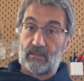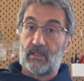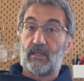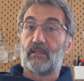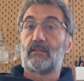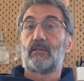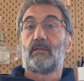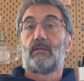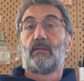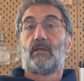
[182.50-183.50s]
to the hand,
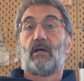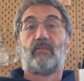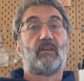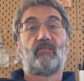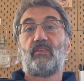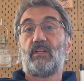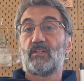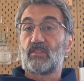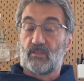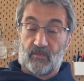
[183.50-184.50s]
and then
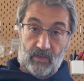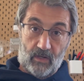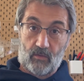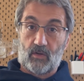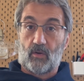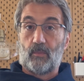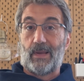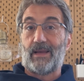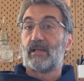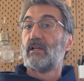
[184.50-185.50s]
venous, the vein return
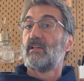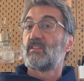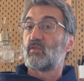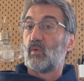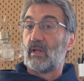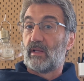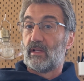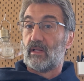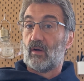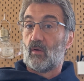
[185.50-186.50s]
back, swelling
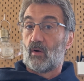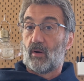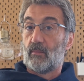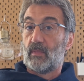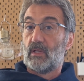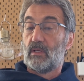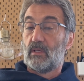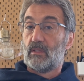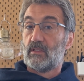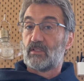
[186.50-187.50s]
in the arm.
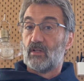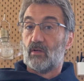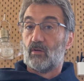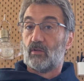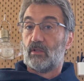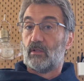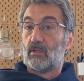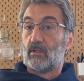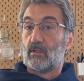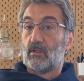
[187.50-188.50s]
So
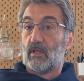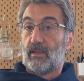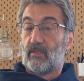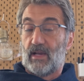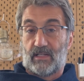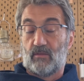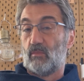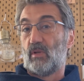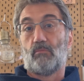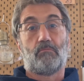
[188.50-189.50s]
that
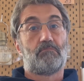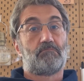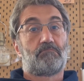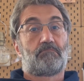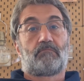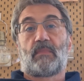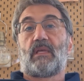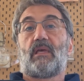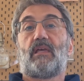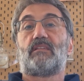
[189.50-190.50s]
can be
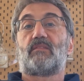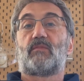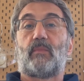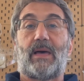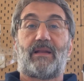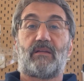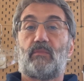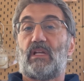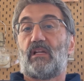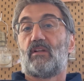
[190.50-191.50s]
asymptomatic,
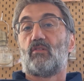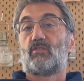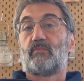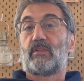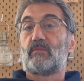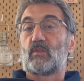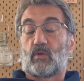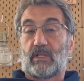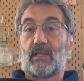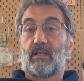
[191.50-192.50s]
meaning no symptoms,
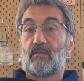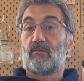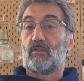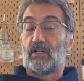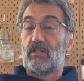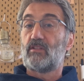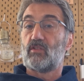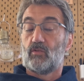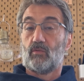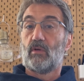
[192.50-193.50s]
or it can lead
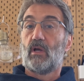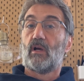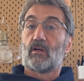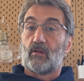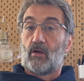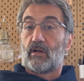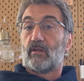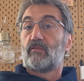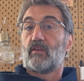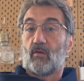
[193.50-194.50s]
to
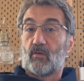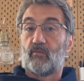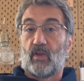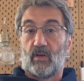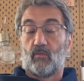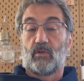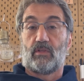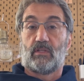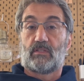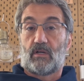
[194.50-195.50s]
clotting of the arm vein, where
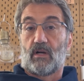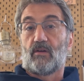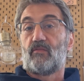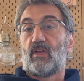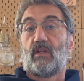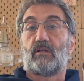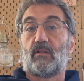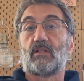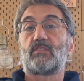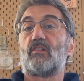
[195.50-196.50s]
the entire vein
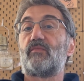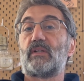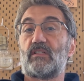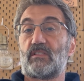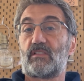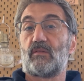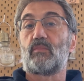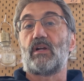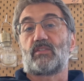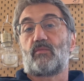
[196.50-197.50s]
clots off because it's
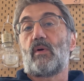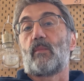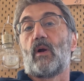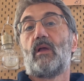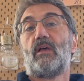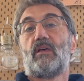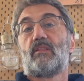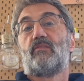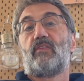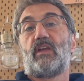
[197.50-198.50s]
compressed. Remember,
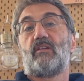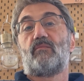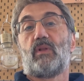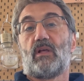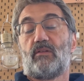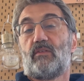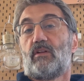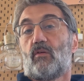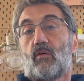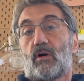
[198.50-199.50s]
the vein blood
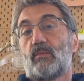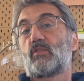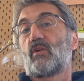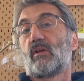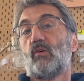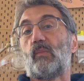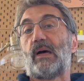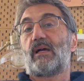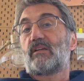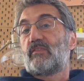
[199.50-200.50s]
in your arm is trying to go
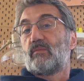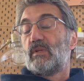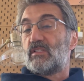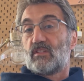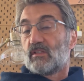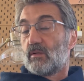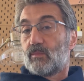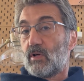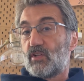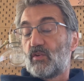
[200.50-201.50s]
back. If it meets a
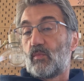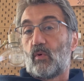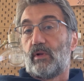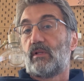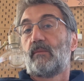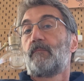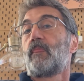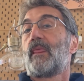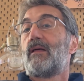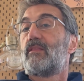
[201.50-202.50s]
compression point,
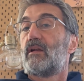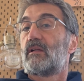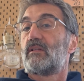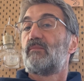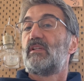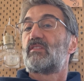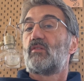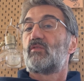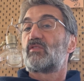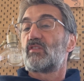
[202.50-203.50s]
then it can be
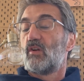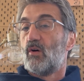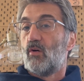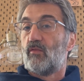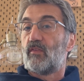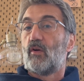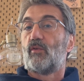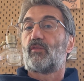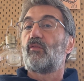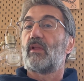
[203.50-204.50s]
so slow
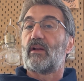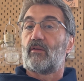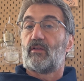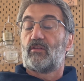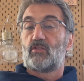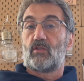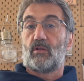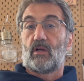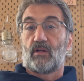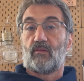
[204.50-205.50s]
flowing through that area that you
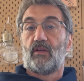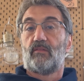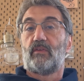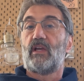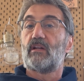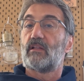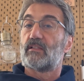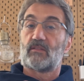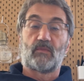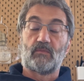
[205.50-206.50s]
clot a vein, and
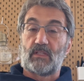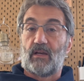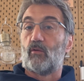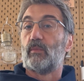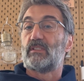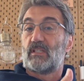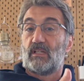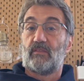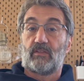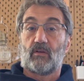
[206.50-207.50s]
the symptoms of that will be
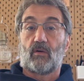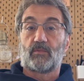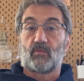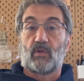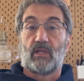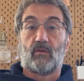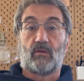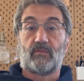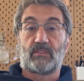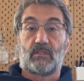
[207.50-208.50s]
significant arm swelling
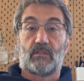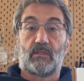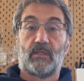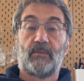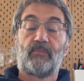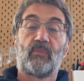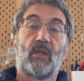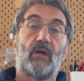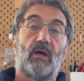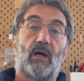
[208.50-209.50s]
all of a sudden.
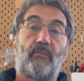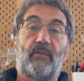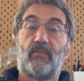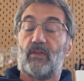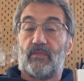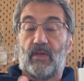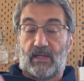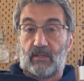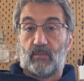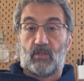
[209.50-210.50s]
And
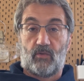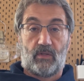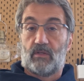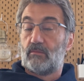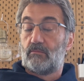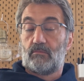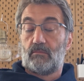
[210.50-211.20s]
that can be treated